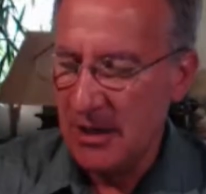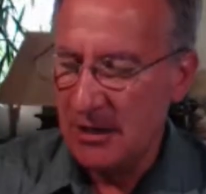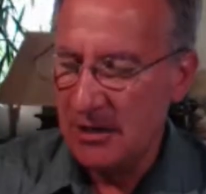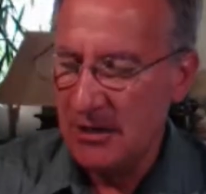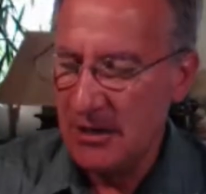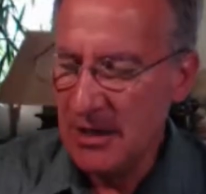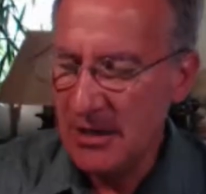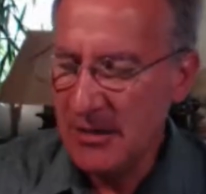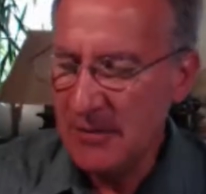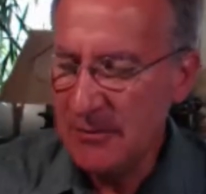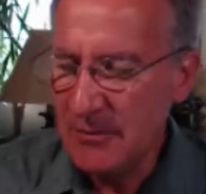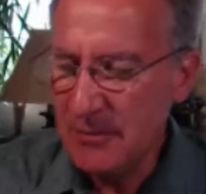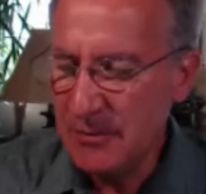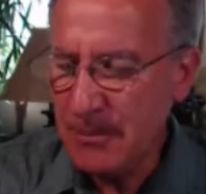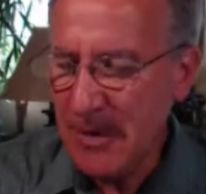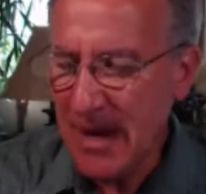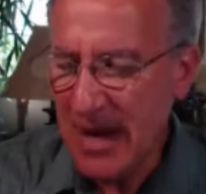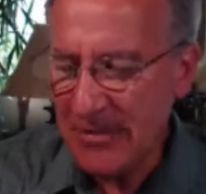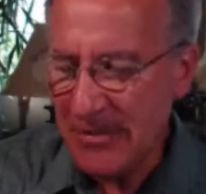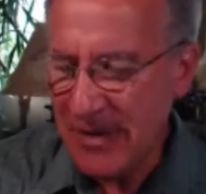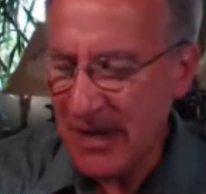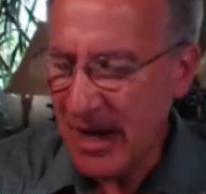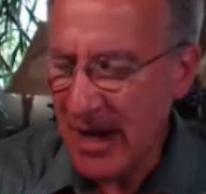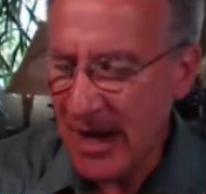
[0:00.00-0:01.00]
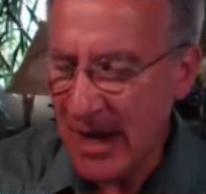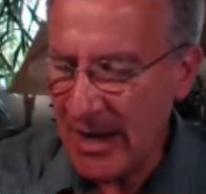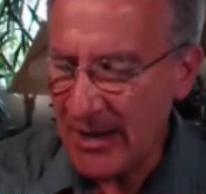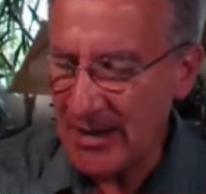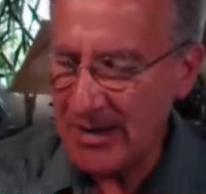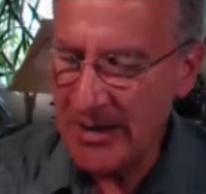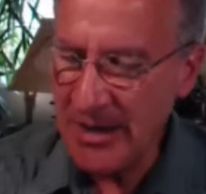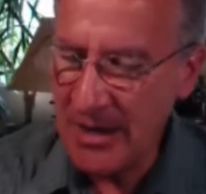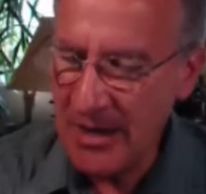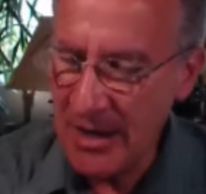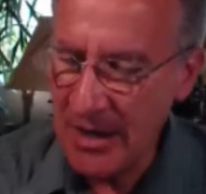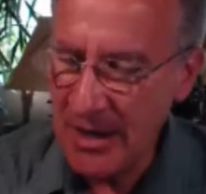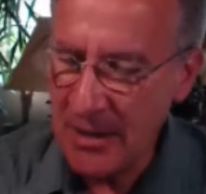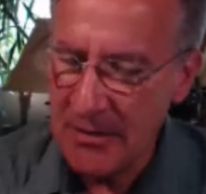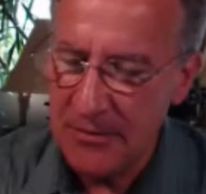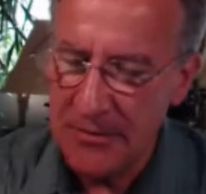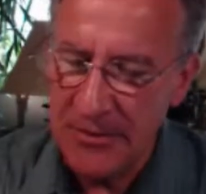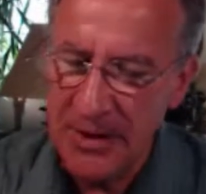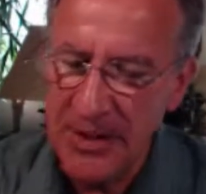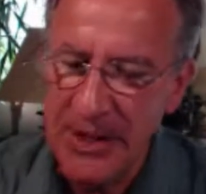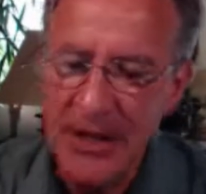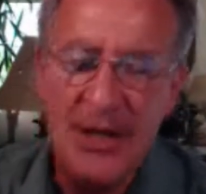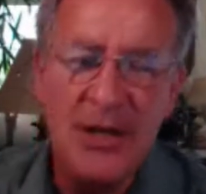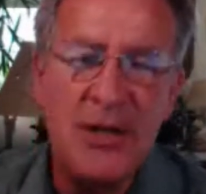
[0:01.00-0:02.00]
lived by the idea
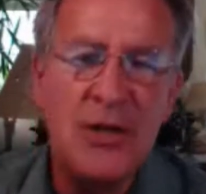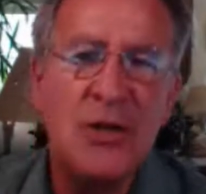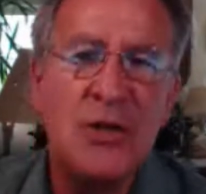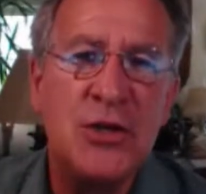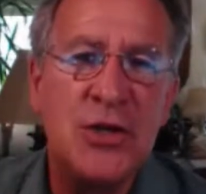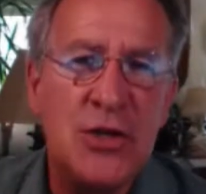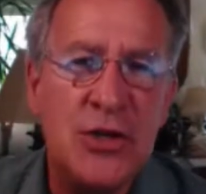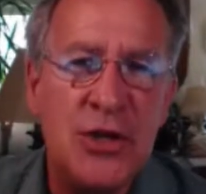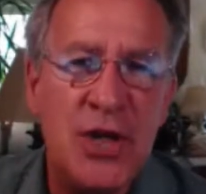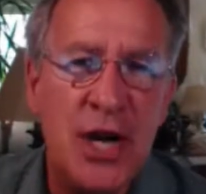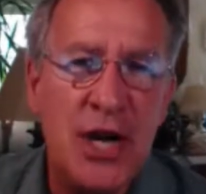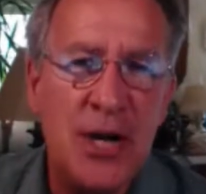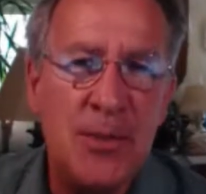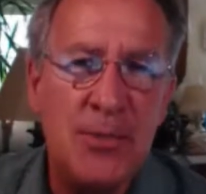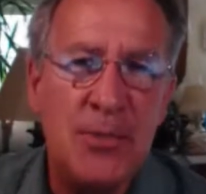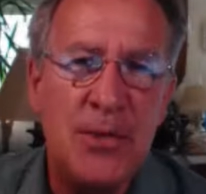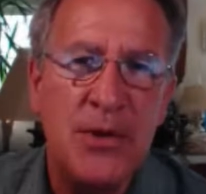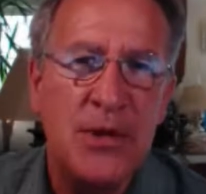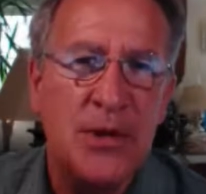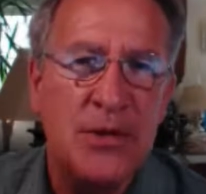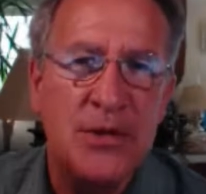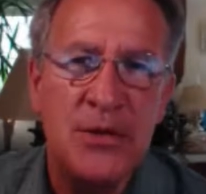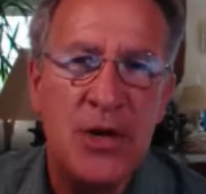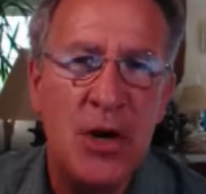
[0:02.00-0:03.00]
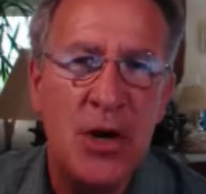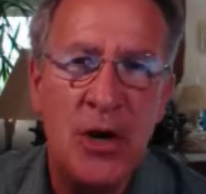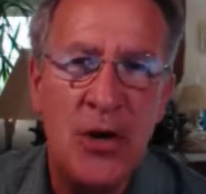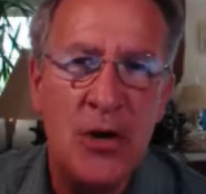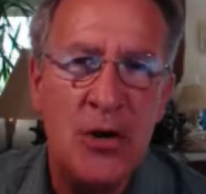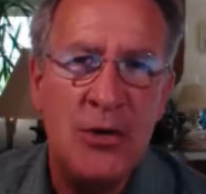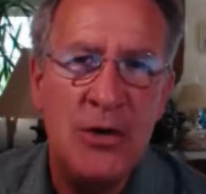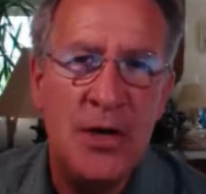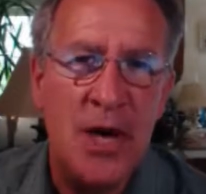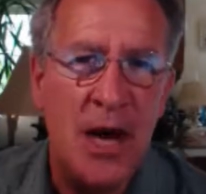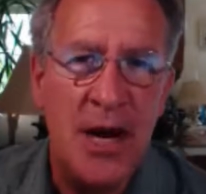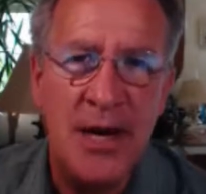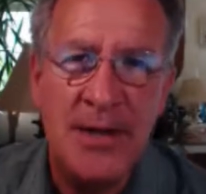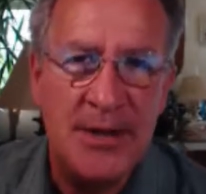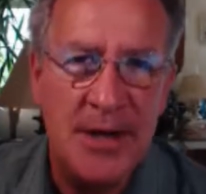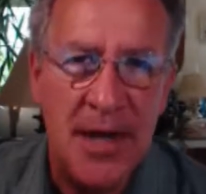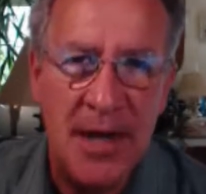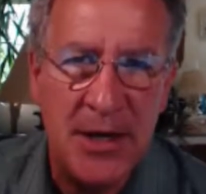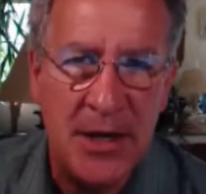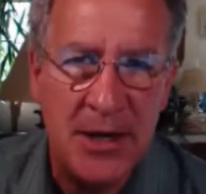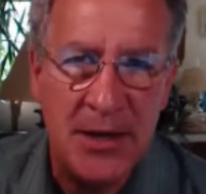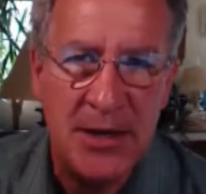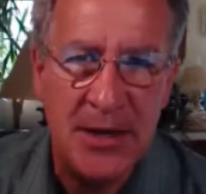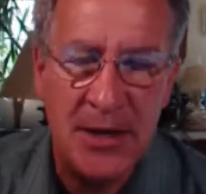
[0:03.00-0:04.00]
that he could shape his own
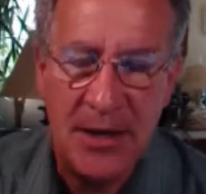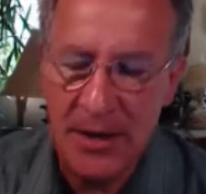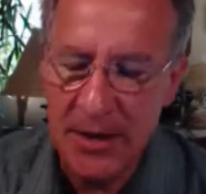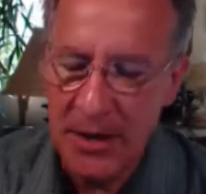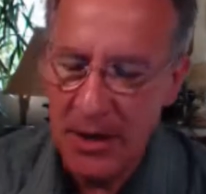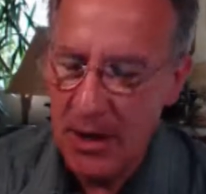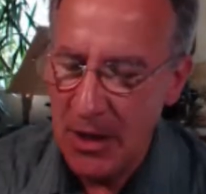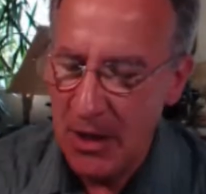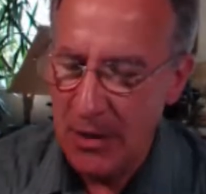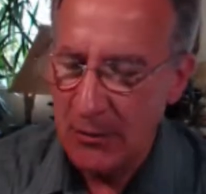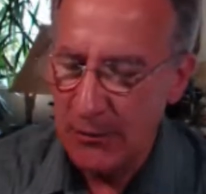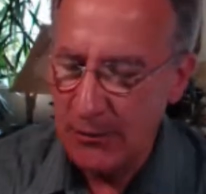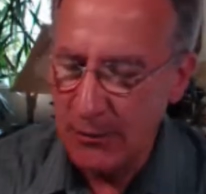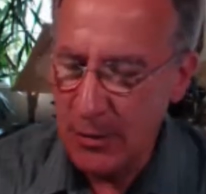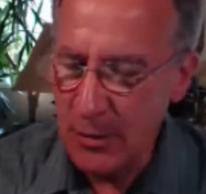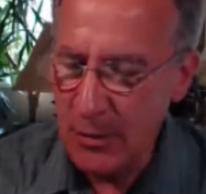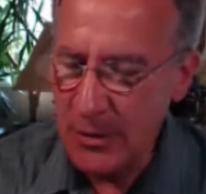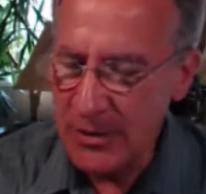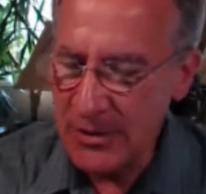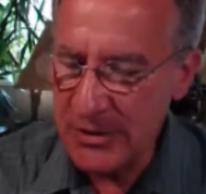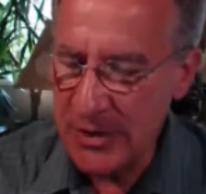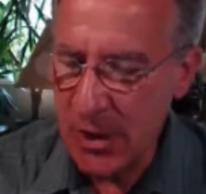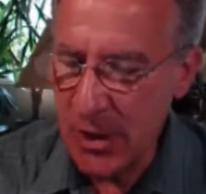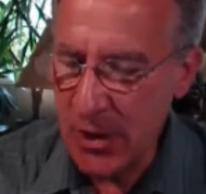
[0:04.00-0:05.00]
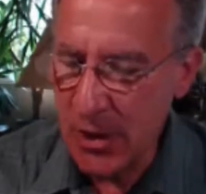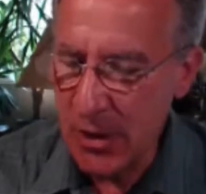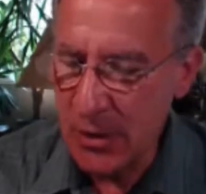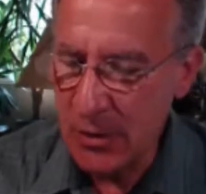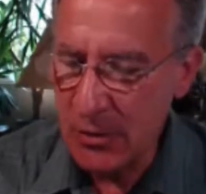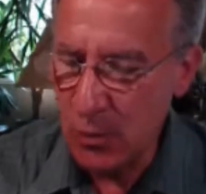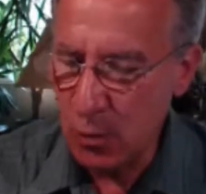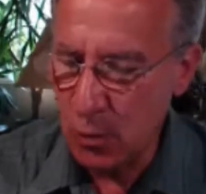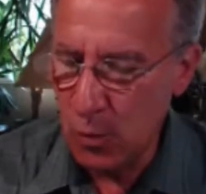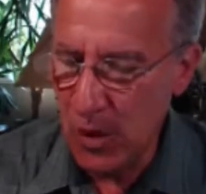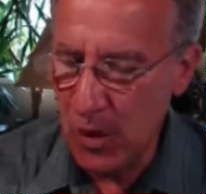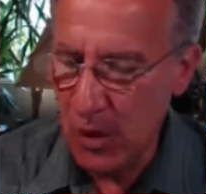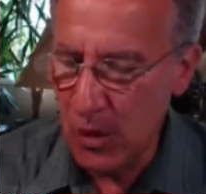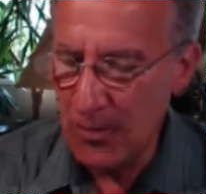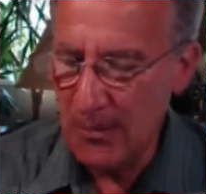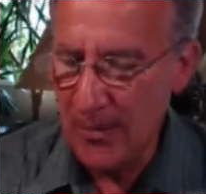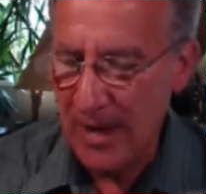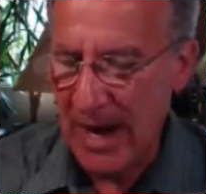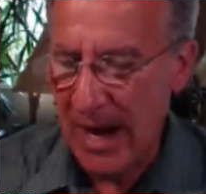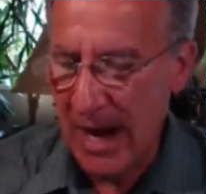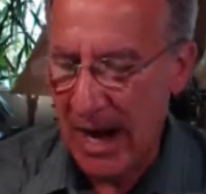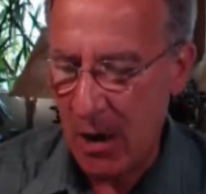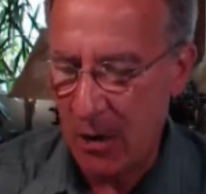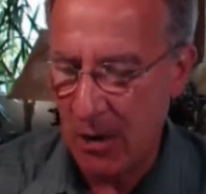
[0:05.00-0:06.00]
identity through his own
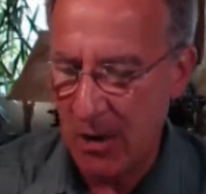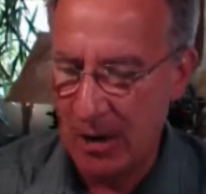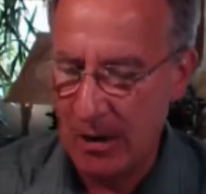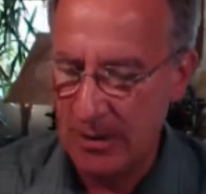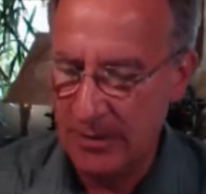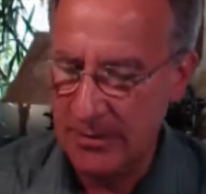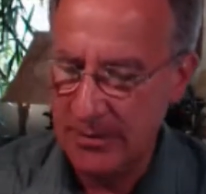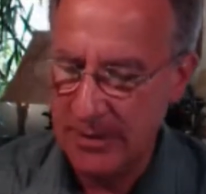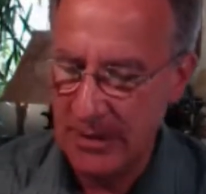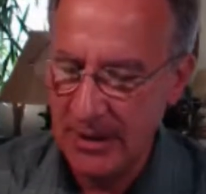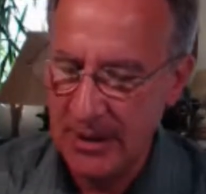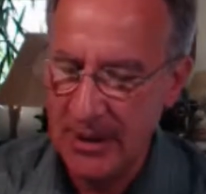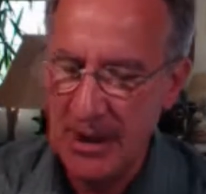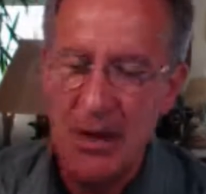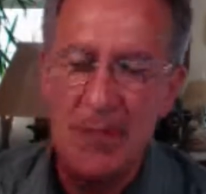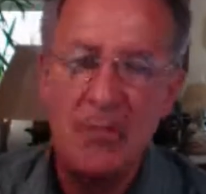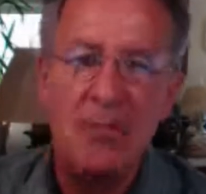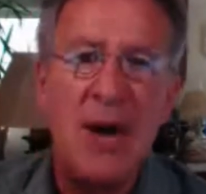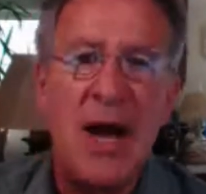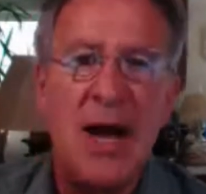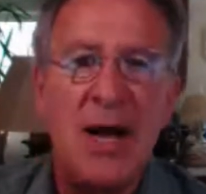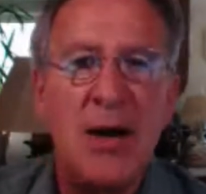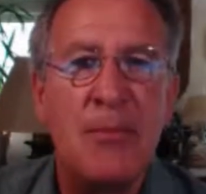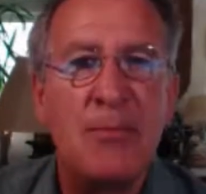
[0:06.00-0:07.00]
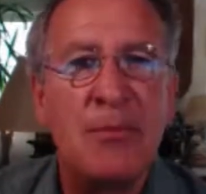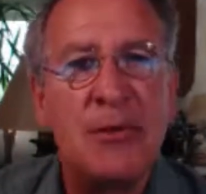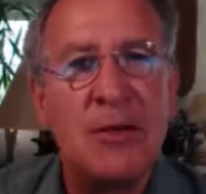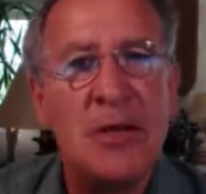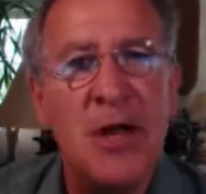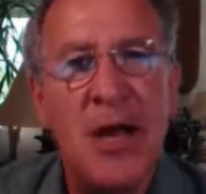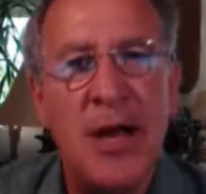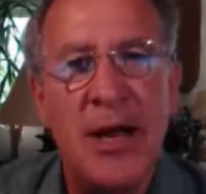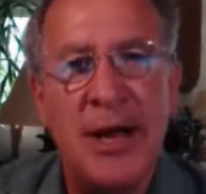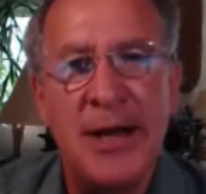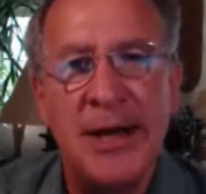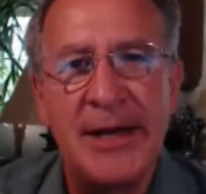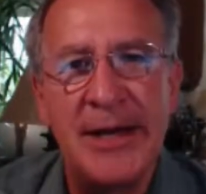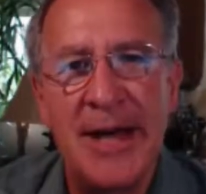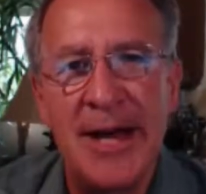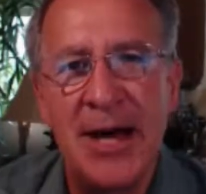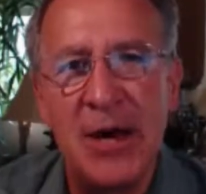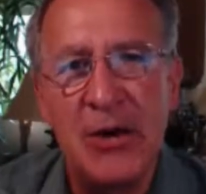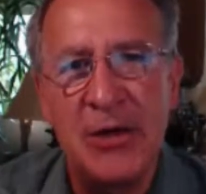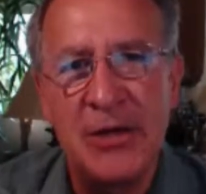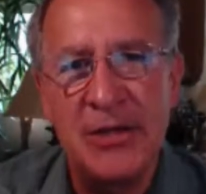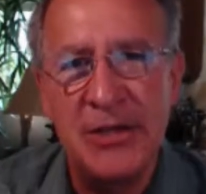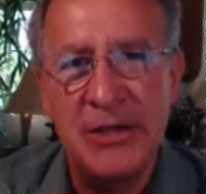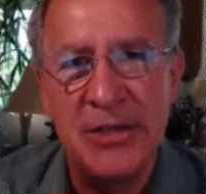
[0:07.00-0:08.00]
willpower by applying
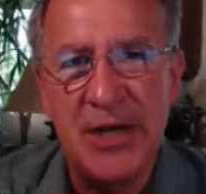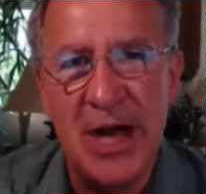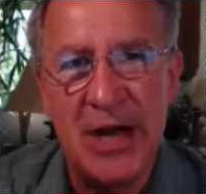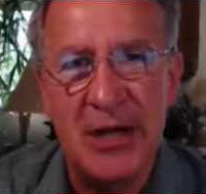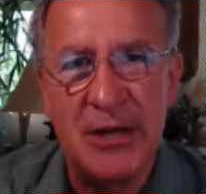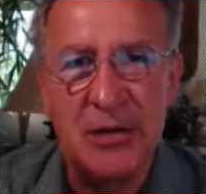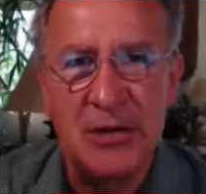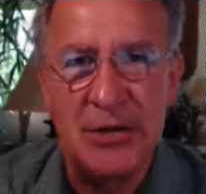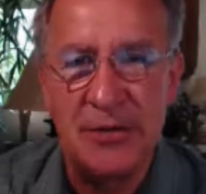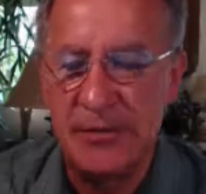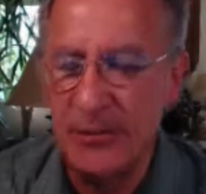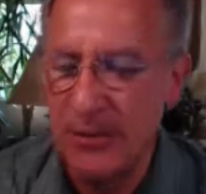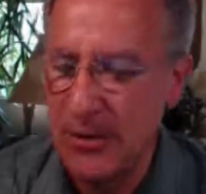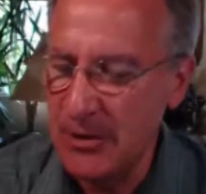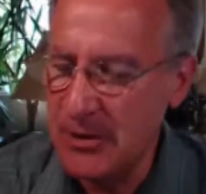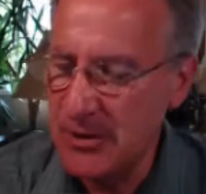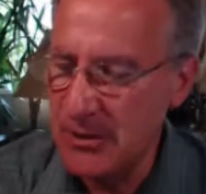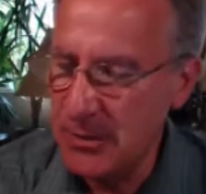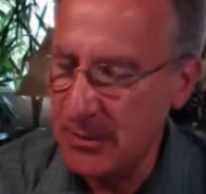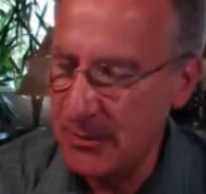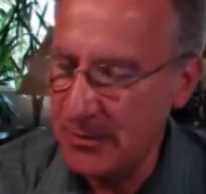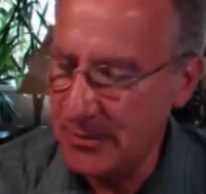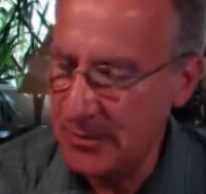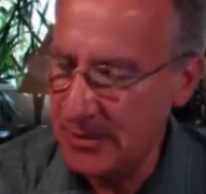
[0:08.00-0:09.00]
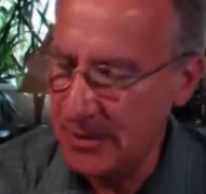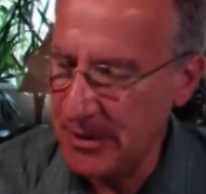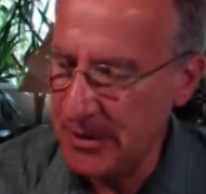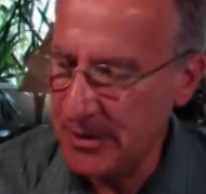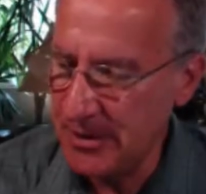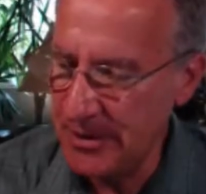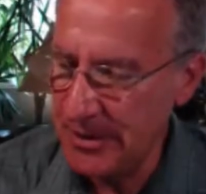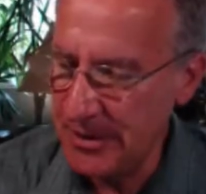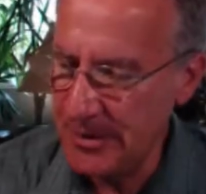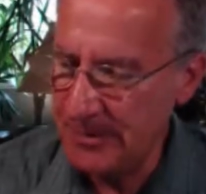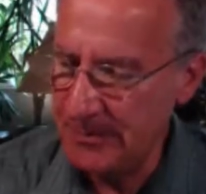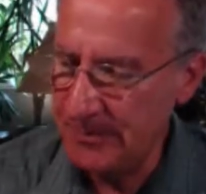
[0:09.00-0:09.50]
Aristotle's virtue theory.